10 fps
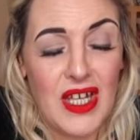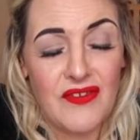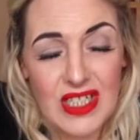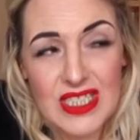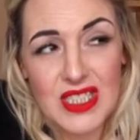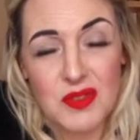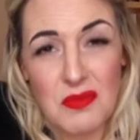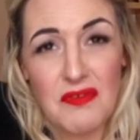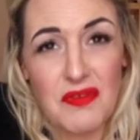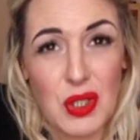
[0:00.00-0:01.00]
feels like
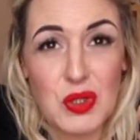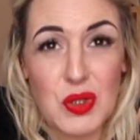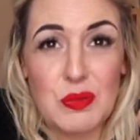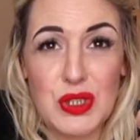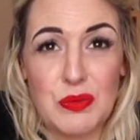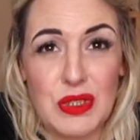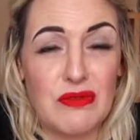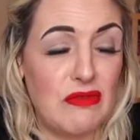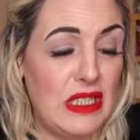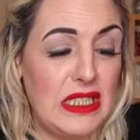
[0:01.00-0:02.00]
someone fucked up
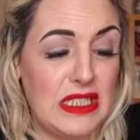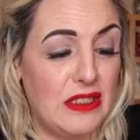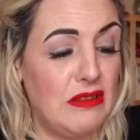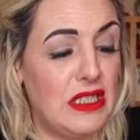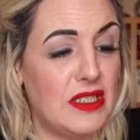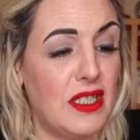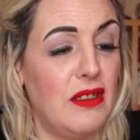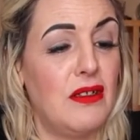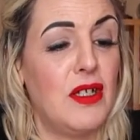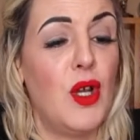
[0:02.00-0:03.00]
something really serious
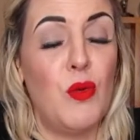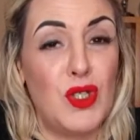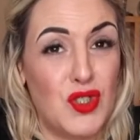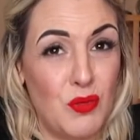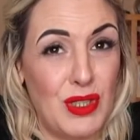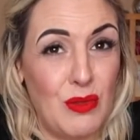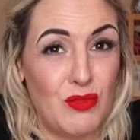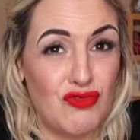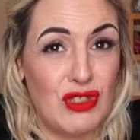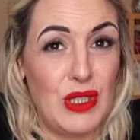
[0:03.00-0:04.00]
here with someone that
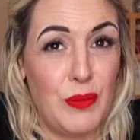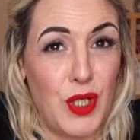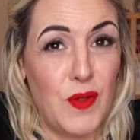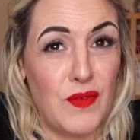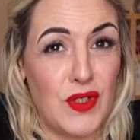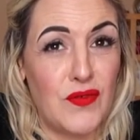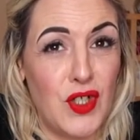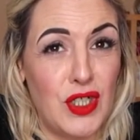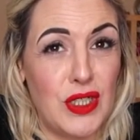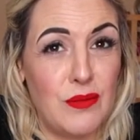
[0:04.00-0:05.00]
was really perfect
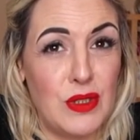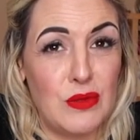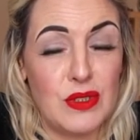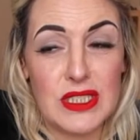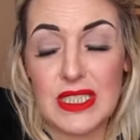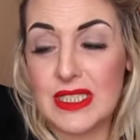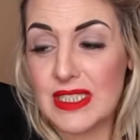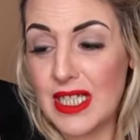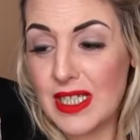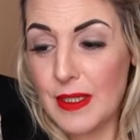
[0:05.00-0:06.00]
for them. It's
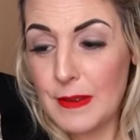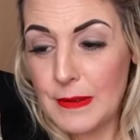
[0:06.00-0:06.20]
like